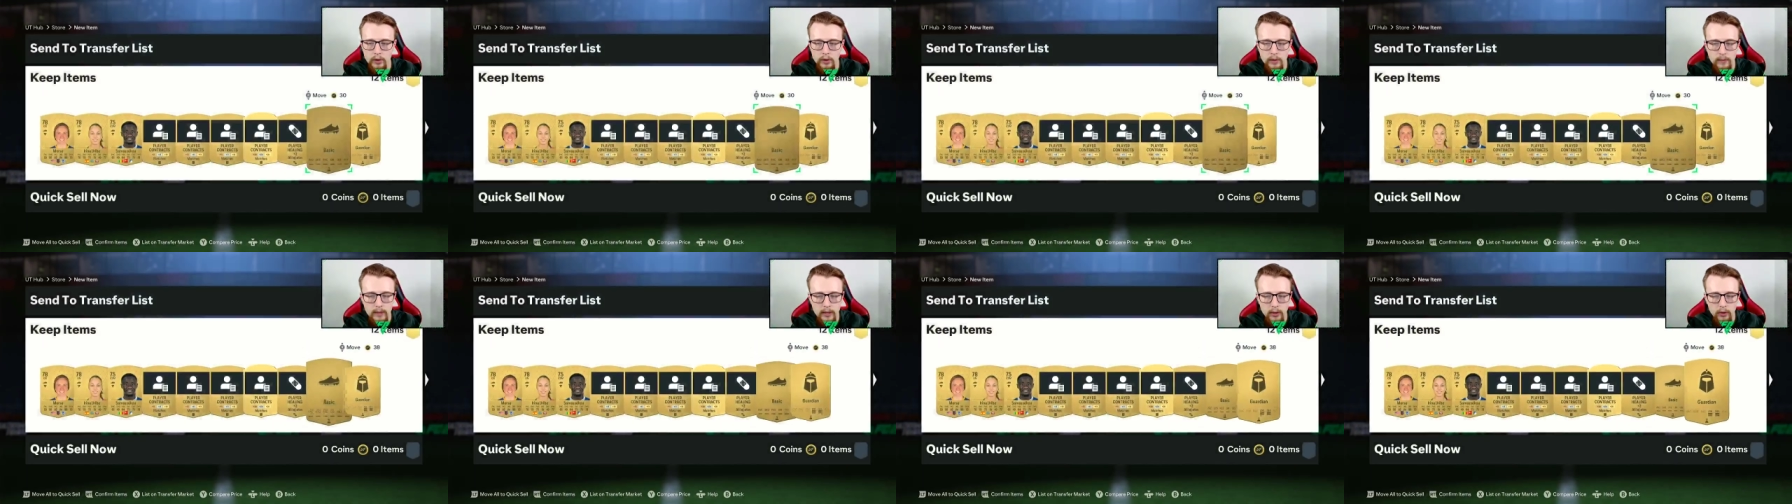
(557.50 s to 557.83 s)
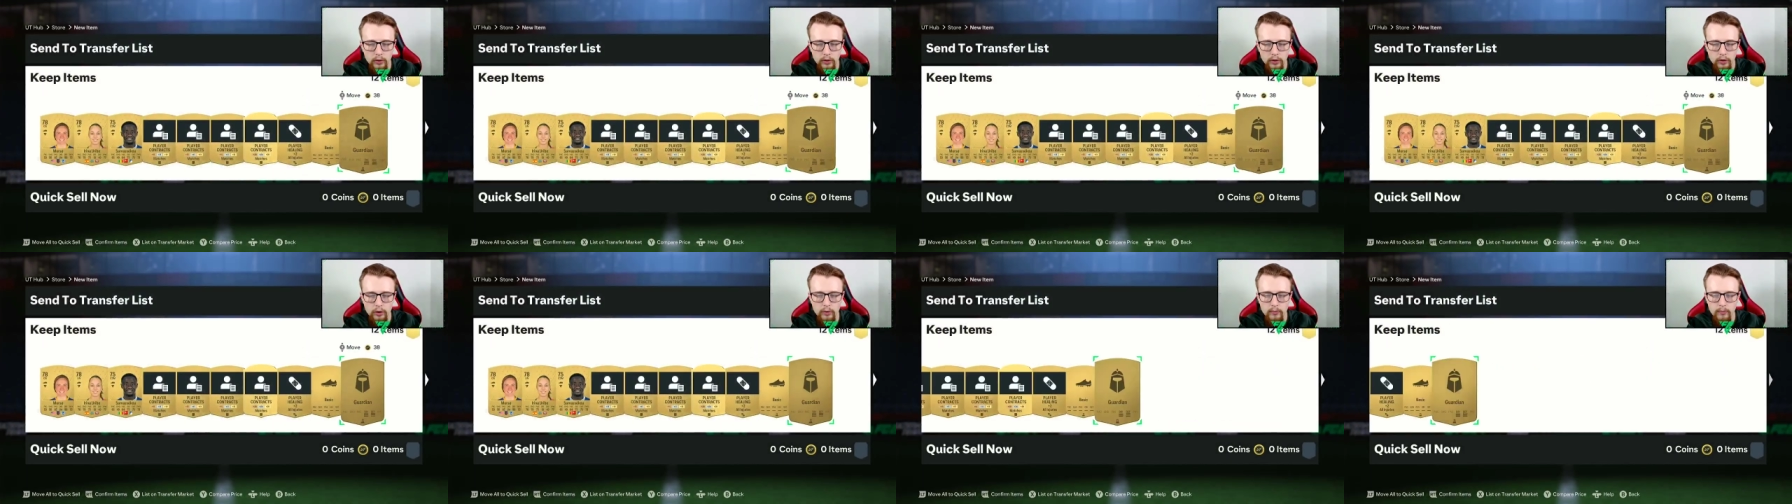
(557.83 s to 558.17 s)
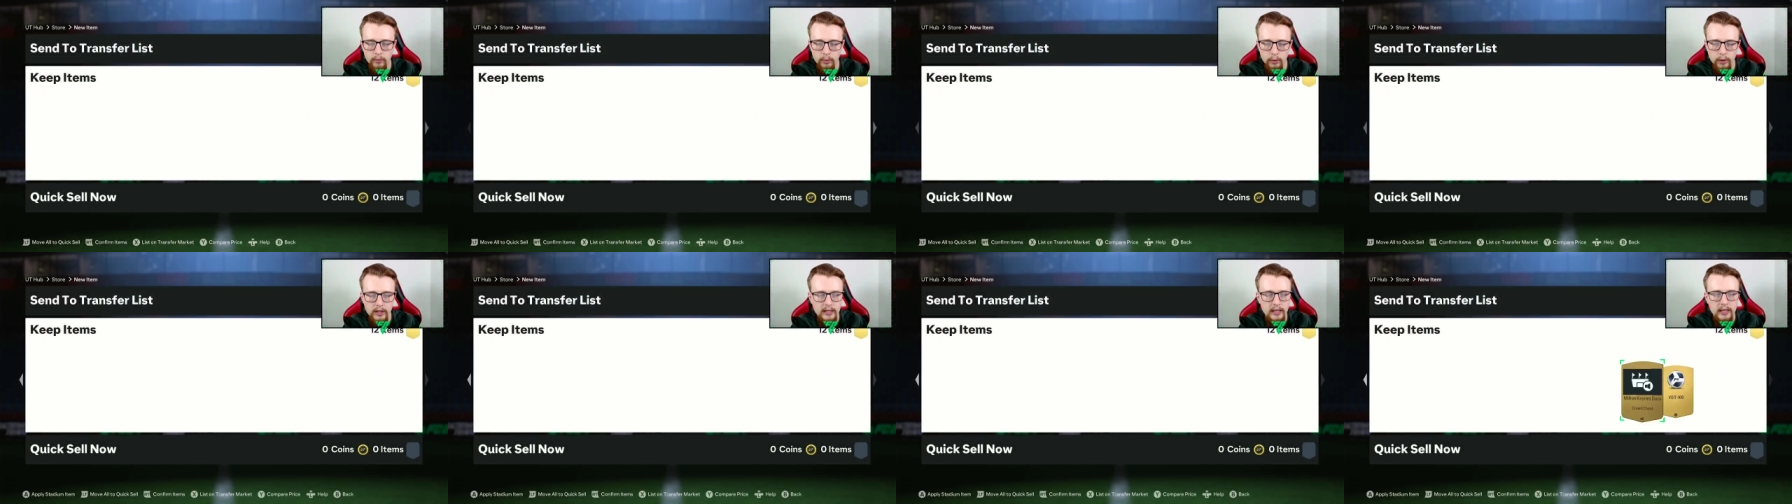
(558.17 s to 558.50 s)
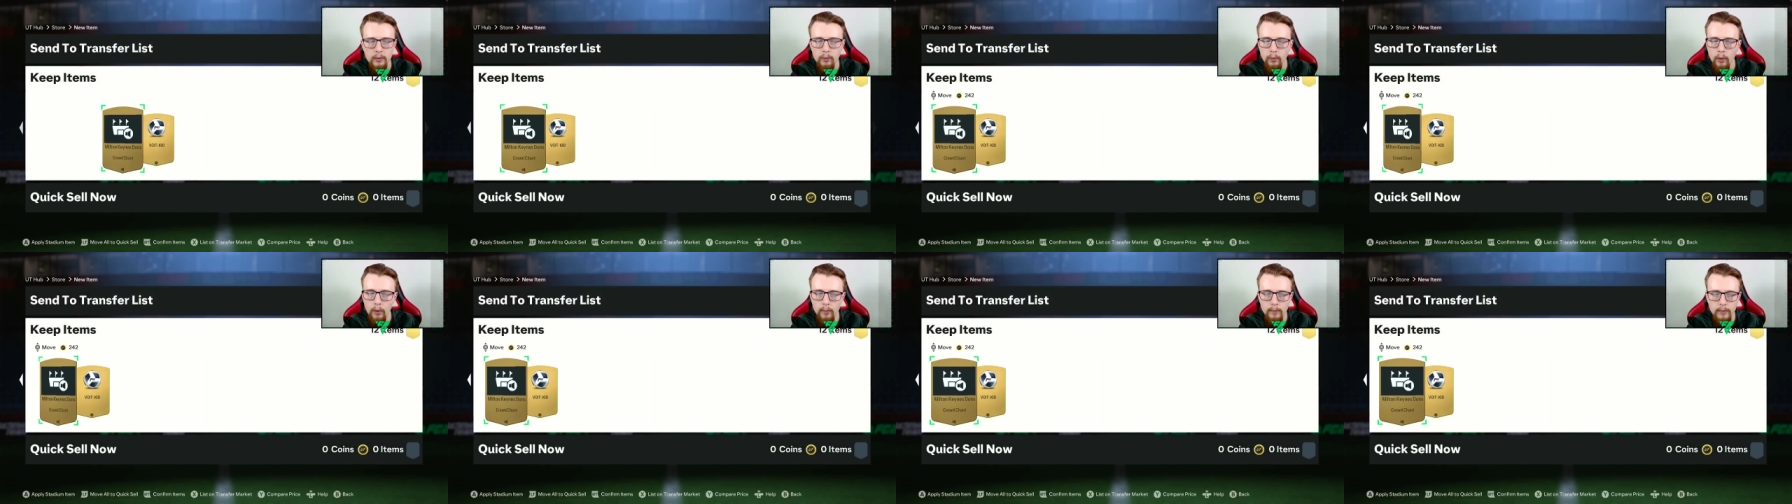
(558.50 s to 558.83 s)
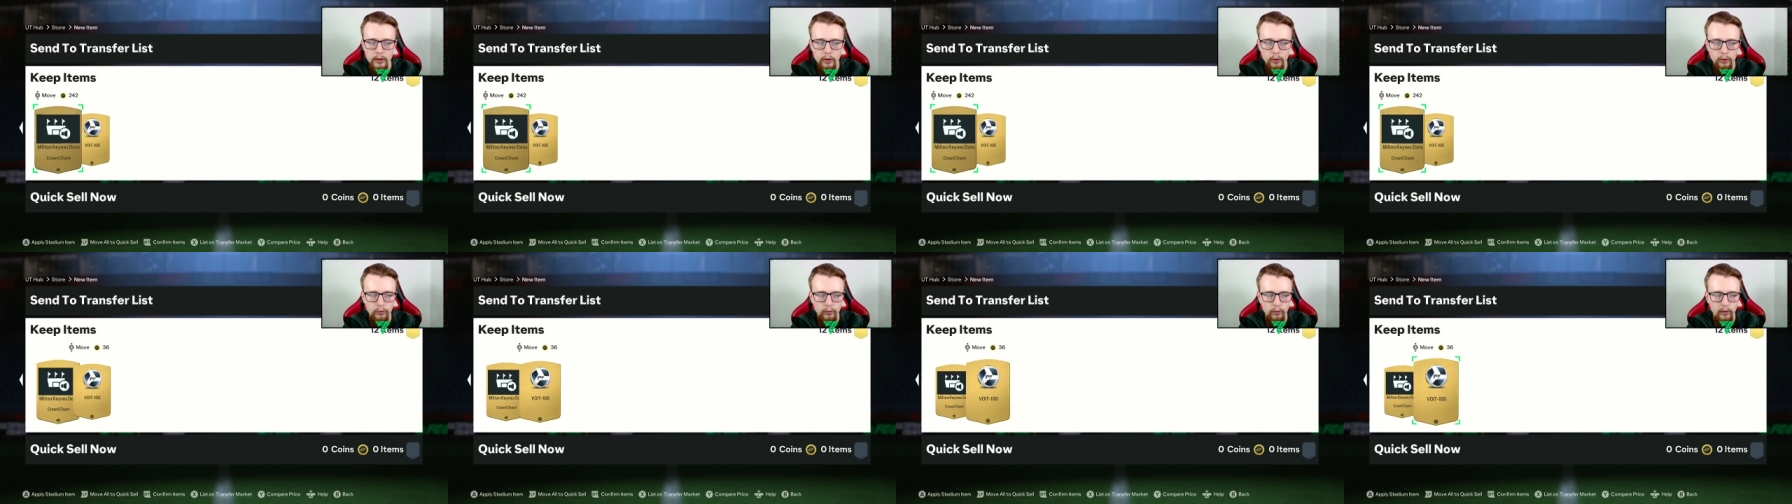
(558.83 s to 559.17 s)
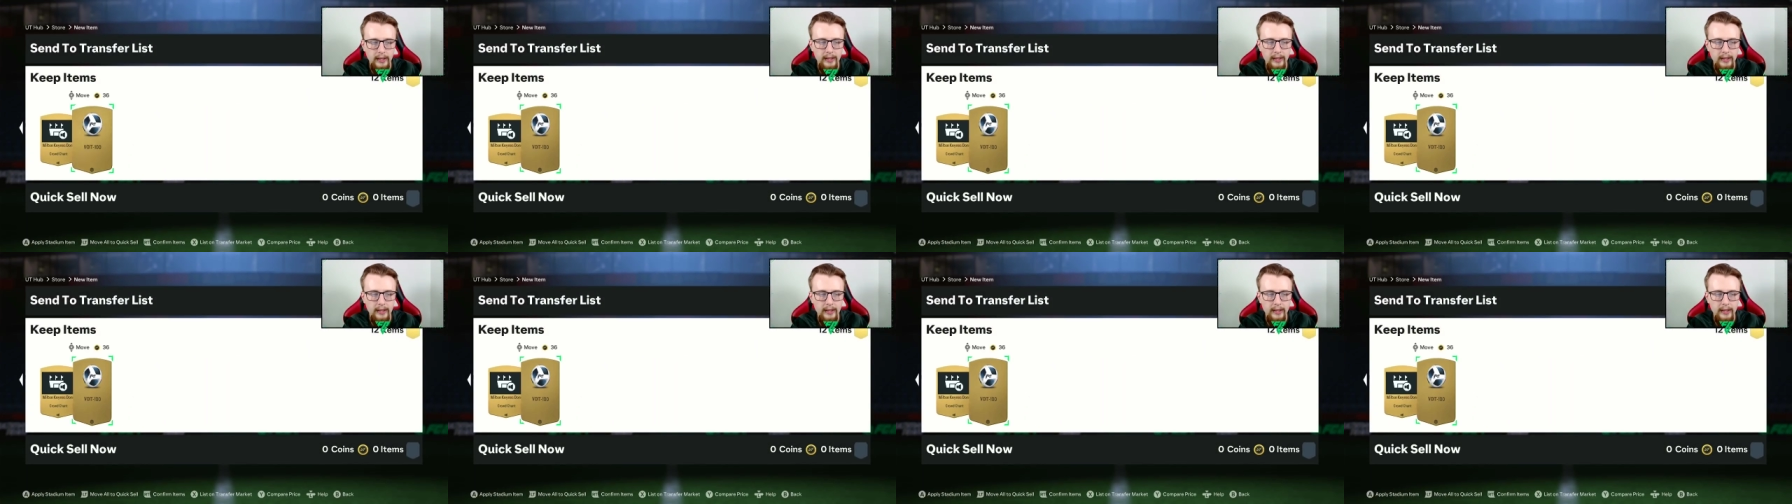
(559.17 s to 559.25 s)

be good at some point. It won't be good right